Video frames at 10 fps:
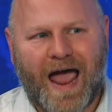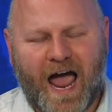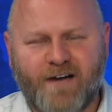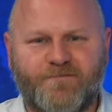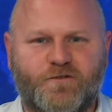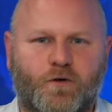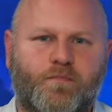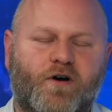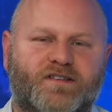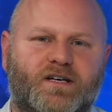after
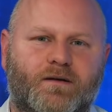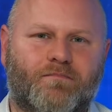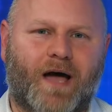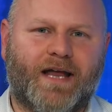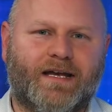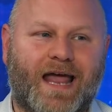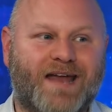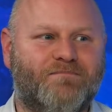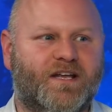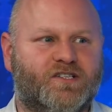President Biden
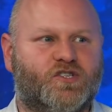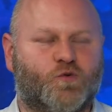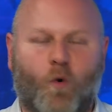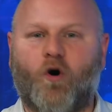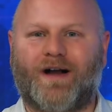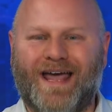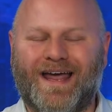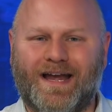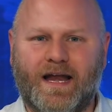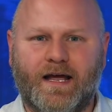had been sworn
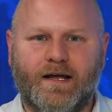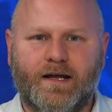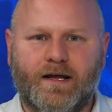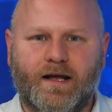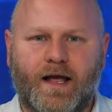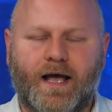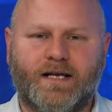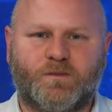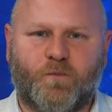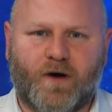in
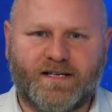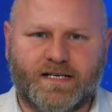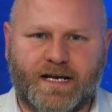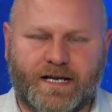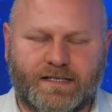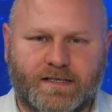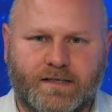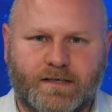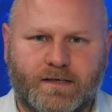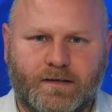as president.
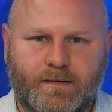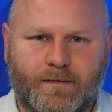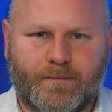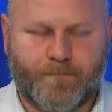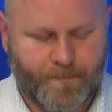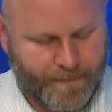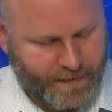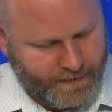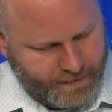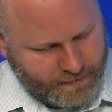
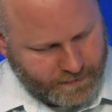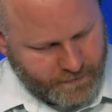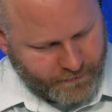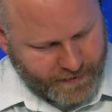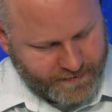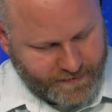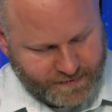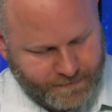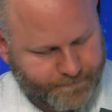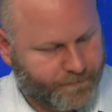Let me read this.